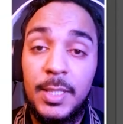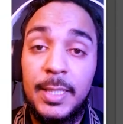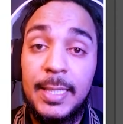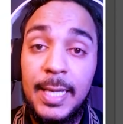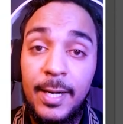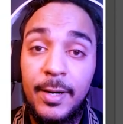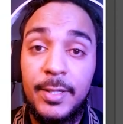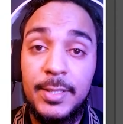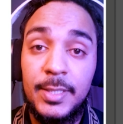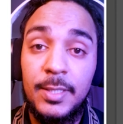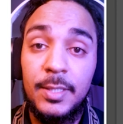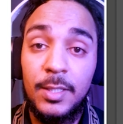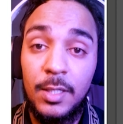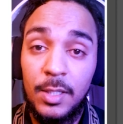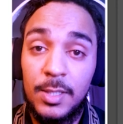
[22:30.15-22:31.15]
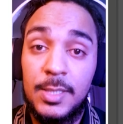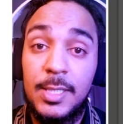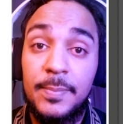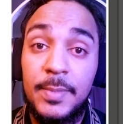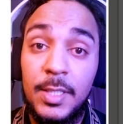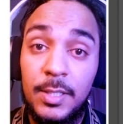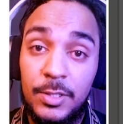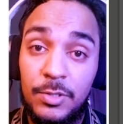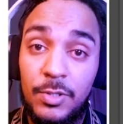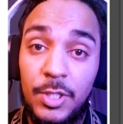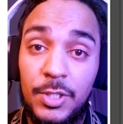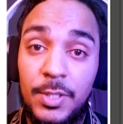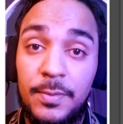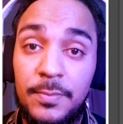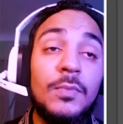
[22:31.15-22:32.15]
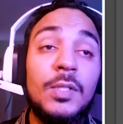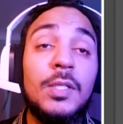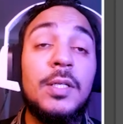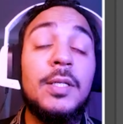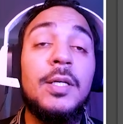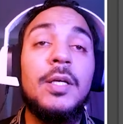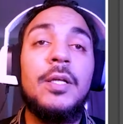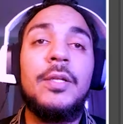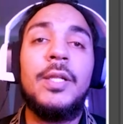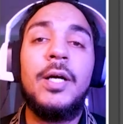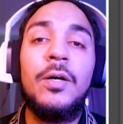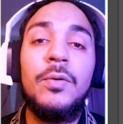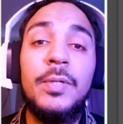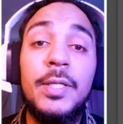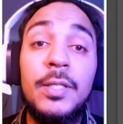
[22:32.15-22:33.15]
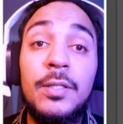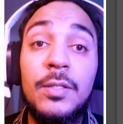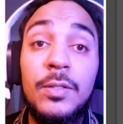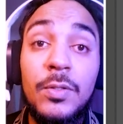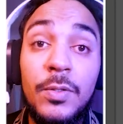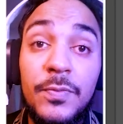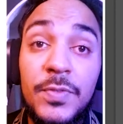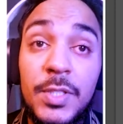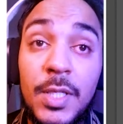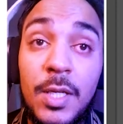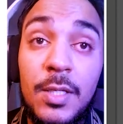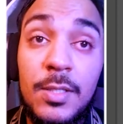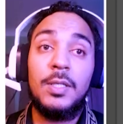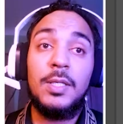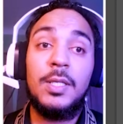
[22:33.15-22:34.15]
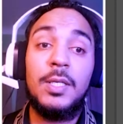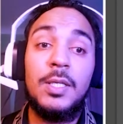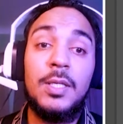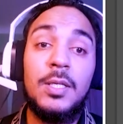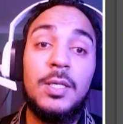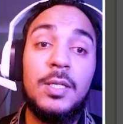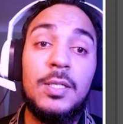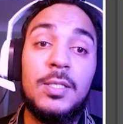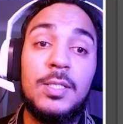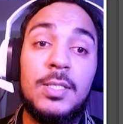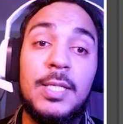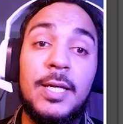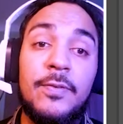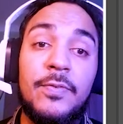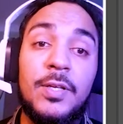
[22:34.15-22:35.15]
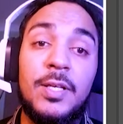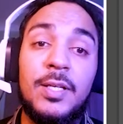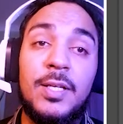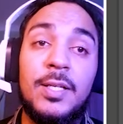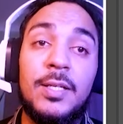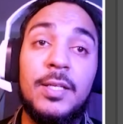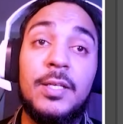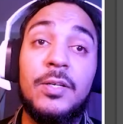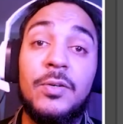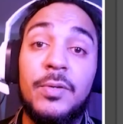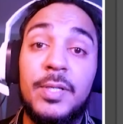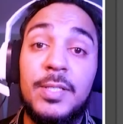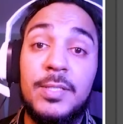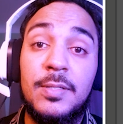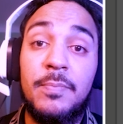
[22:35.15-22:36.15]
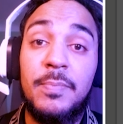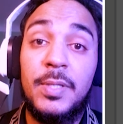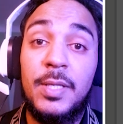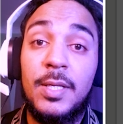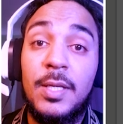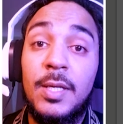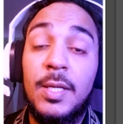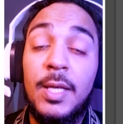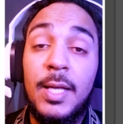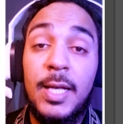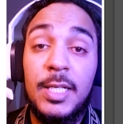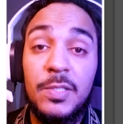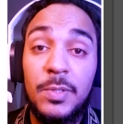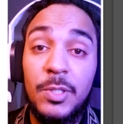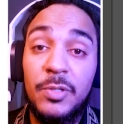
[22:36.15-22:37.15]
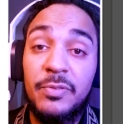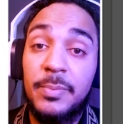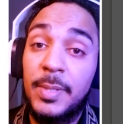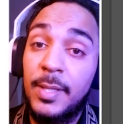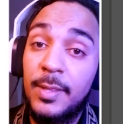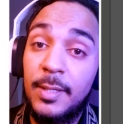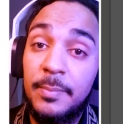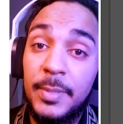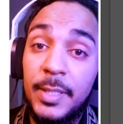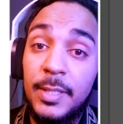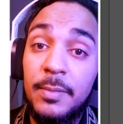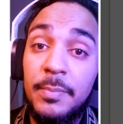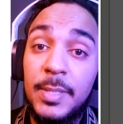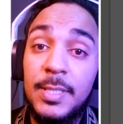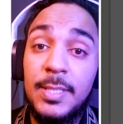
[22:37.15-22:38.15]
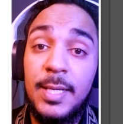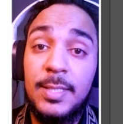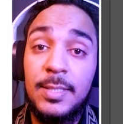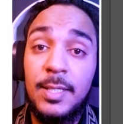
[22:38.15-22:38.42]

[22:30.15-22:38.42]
character concept illustration. Now, in Oof's case, he is definitely going to be, as we know from the thumbnail, be set